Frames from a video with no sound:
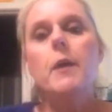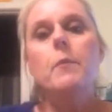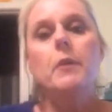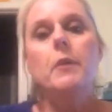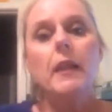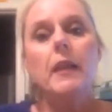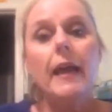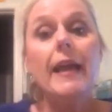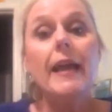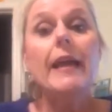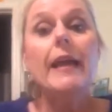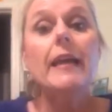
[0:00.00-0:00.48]

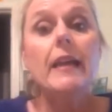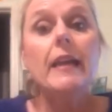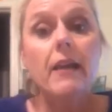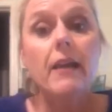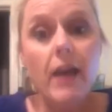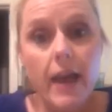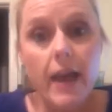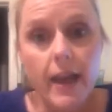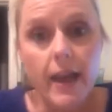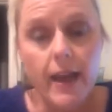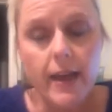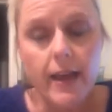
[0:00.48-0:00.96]
plan
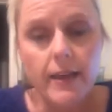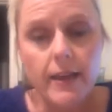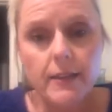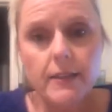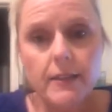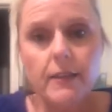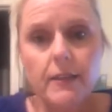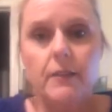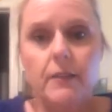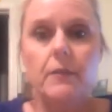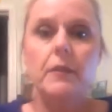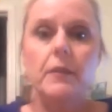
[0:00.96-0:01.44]

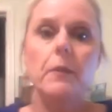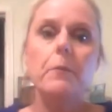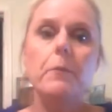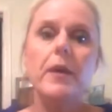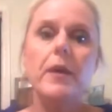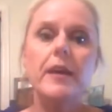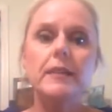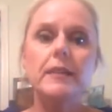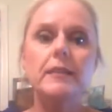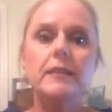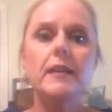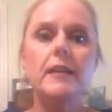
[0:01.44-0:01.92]
ahead. The
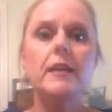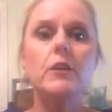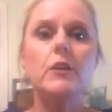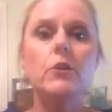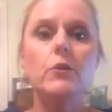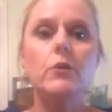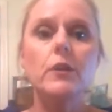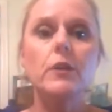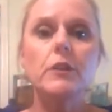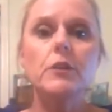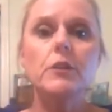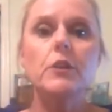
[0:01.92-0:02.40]
best thing
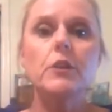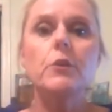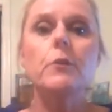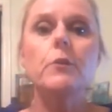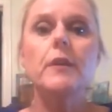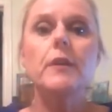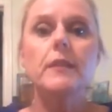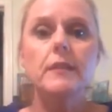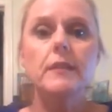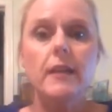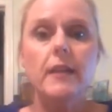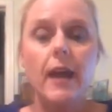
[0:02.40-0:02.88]
you can
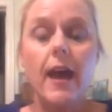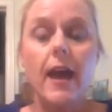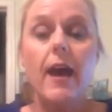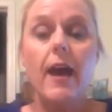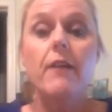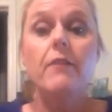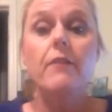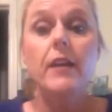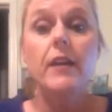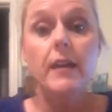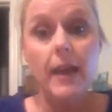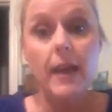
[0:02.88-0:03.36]
do is to
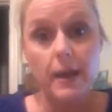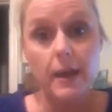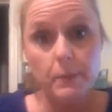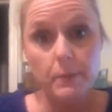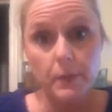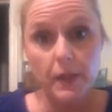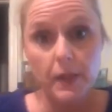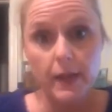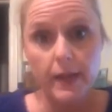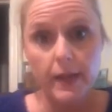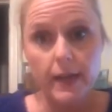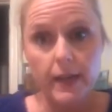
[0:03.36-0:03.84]
have a
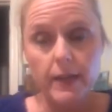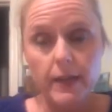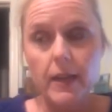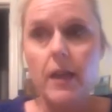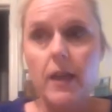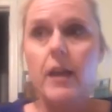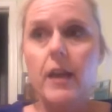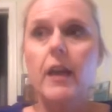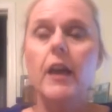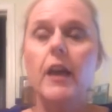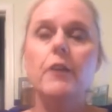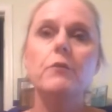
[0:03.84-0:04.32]
game plan.
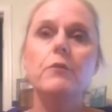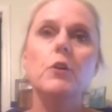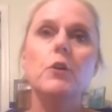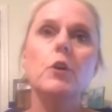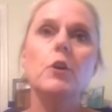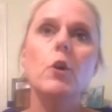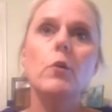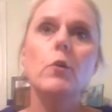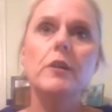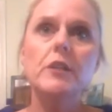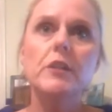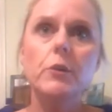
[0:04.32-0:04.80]
If
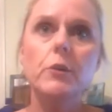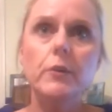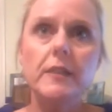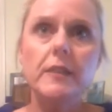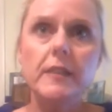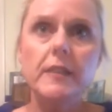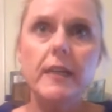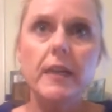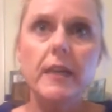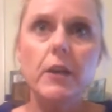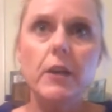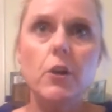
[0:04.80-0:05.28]
you're going to
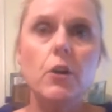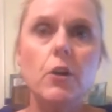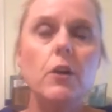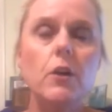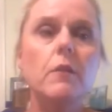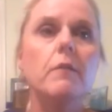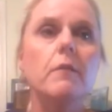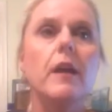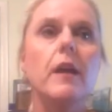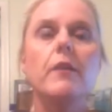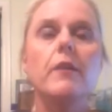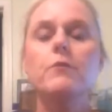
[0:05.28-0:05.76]
a
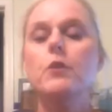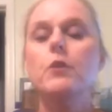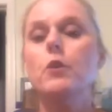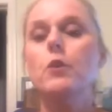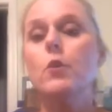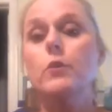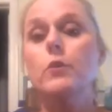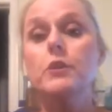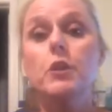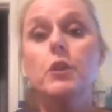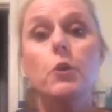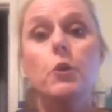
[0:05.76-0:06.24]
dinner, if you're
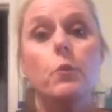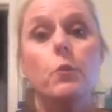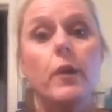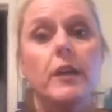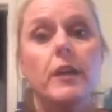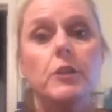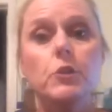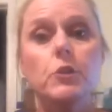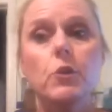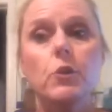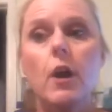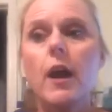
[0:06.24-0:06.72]
going to a
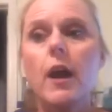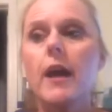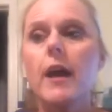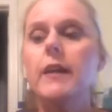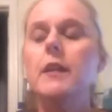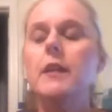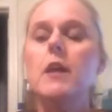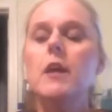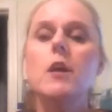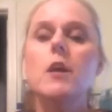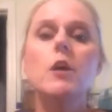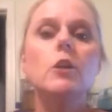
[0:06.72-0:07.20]

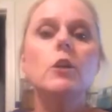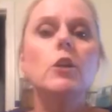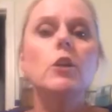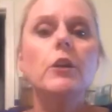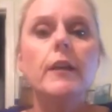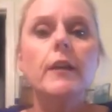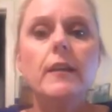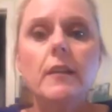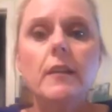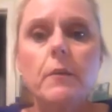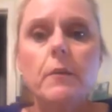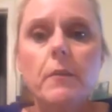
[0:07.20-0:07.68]
restaurant,
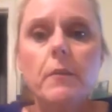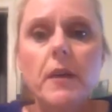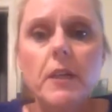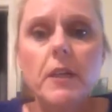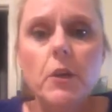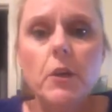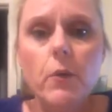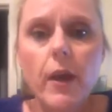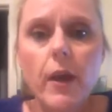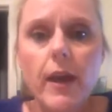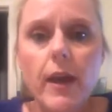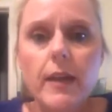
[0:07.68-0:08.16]
look at the
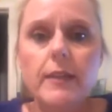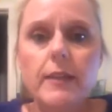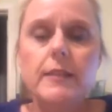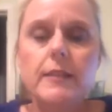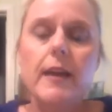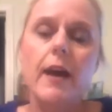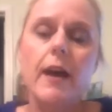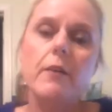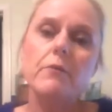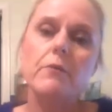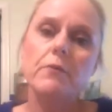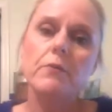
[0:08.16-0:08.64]
menu ahead
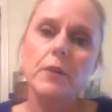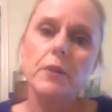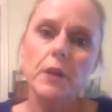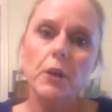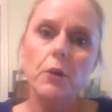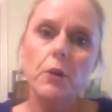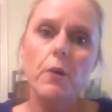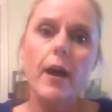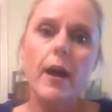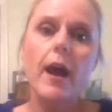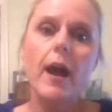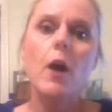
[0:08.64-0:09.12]
of time.
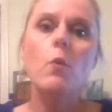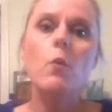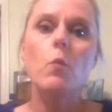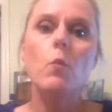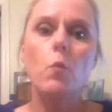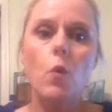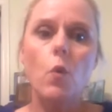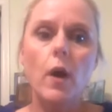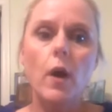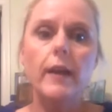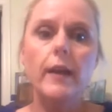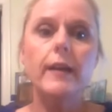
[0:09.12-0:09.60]
Figure out
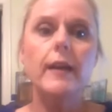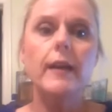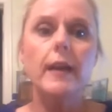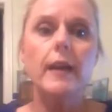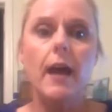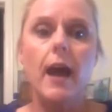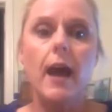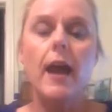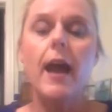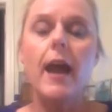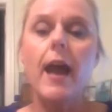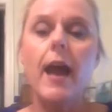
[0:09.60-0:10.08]
what
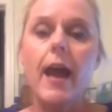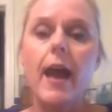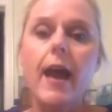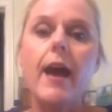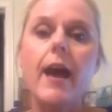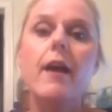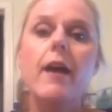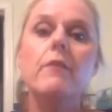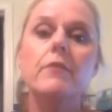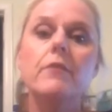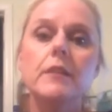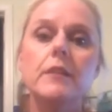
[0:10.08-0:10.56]
can I
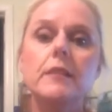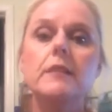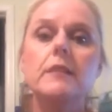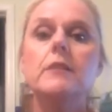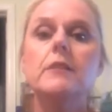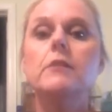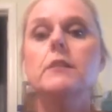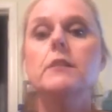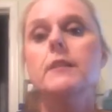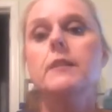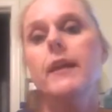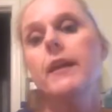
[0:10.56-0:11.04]
have and
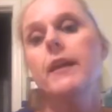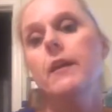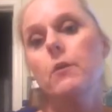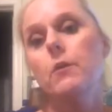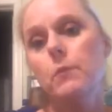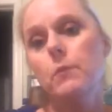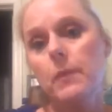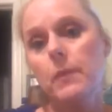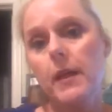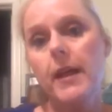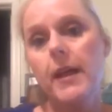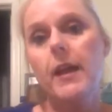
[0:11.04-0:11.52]
still stay
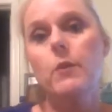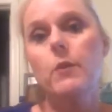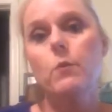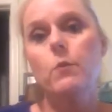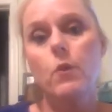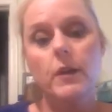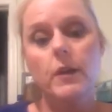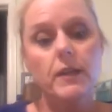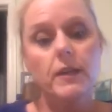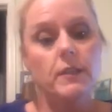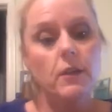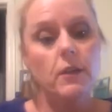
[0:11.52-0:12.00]
on plan,
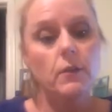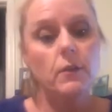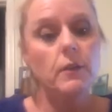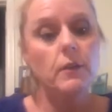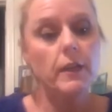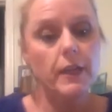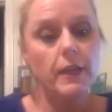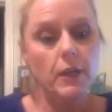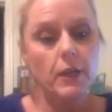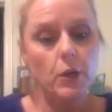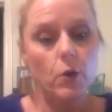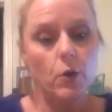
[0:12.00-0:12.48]
what is
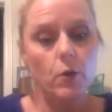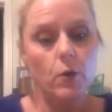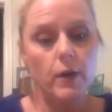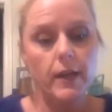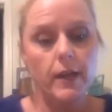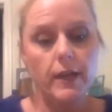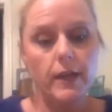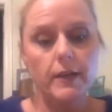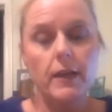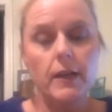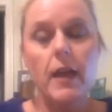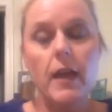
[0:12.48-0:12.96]
on lean and green.